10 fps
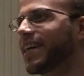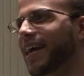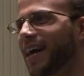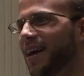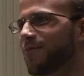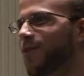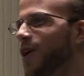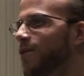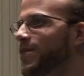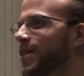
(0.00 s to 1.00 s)
I got
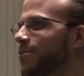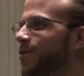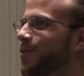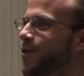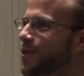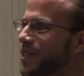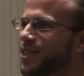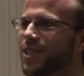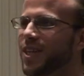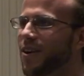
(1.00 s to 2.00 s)
involved in reverse
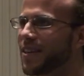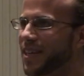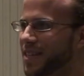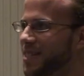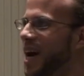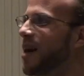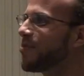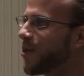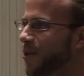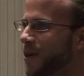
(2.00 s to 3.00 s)
engineering the Kazaa
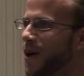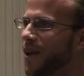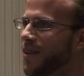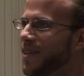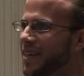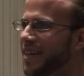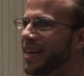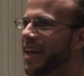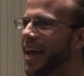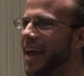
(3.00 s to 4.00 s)
protocol,
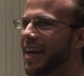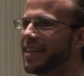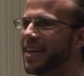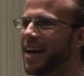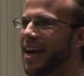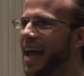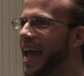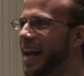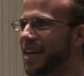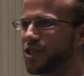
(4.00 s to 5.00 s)
and uh,
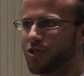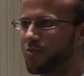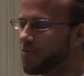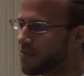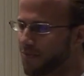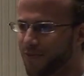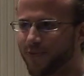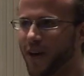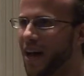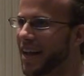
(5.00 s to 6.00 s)
and I just
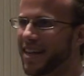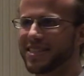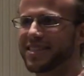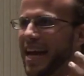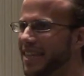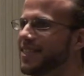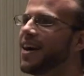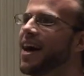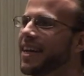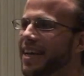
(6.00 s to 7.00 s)
felt I got slash
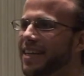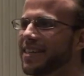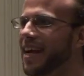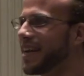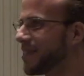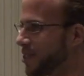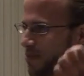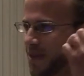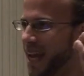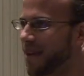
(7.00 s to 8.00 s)
dotted, and I
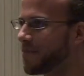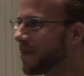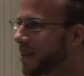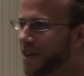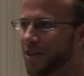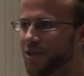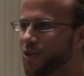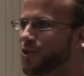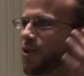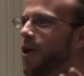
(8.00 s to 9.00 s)
just became
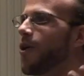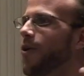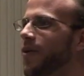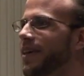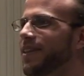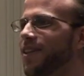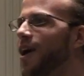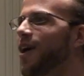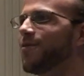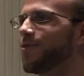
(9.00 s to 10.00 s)
so in
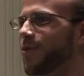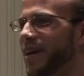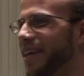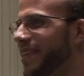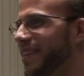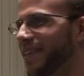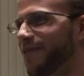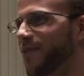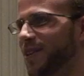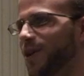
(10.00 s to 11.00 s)
love with
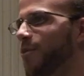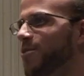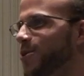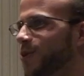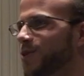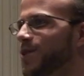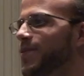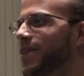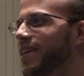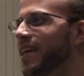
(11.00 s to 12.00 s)
with the open source
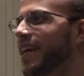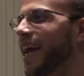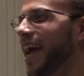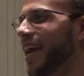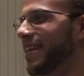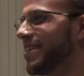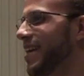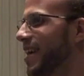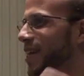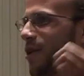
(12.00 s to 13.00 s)
community and
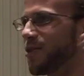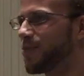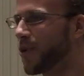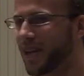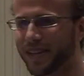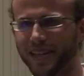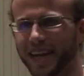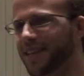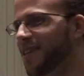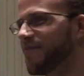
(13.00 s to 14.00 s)
you know I was putting
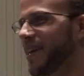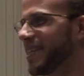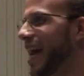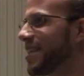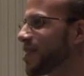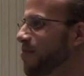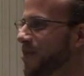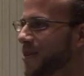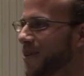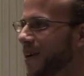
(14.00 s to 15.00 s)
Linux on my dad's
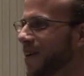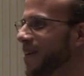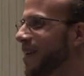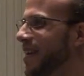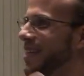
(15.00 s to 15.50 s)
computer.